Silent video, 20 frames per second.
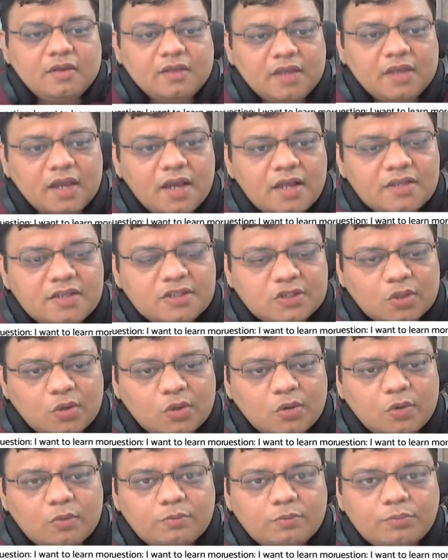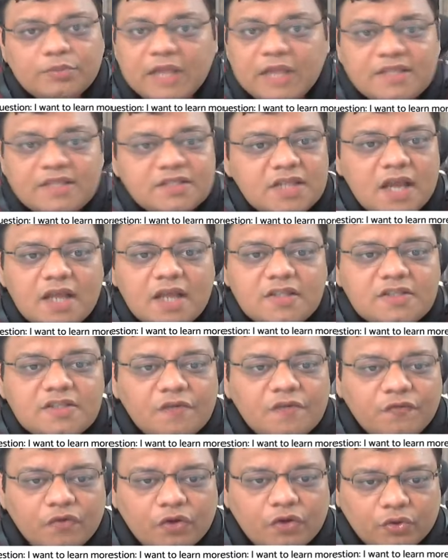Yeah, so that's the
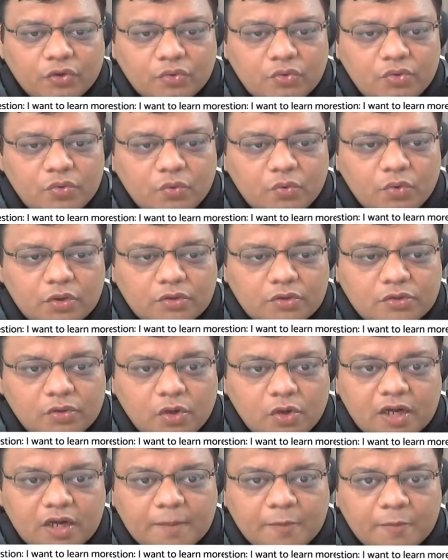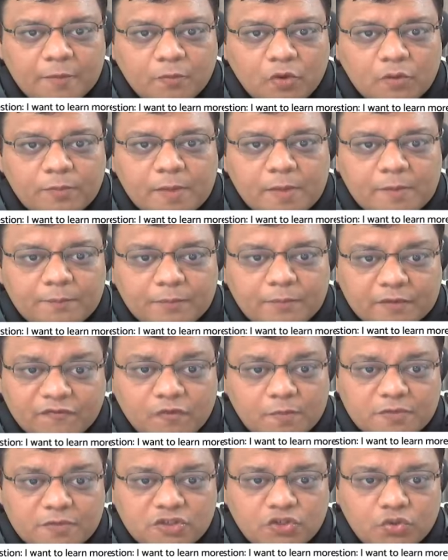answer for you. You want to learn about more
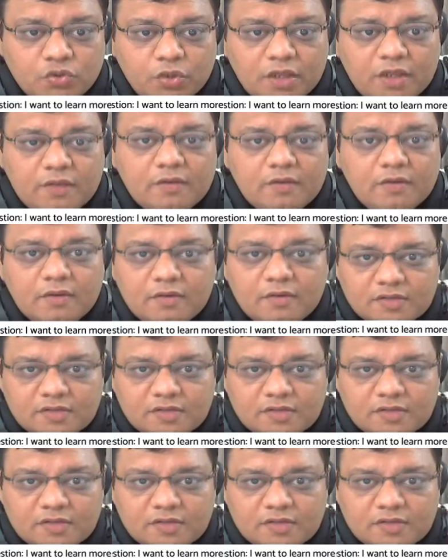performance tuning?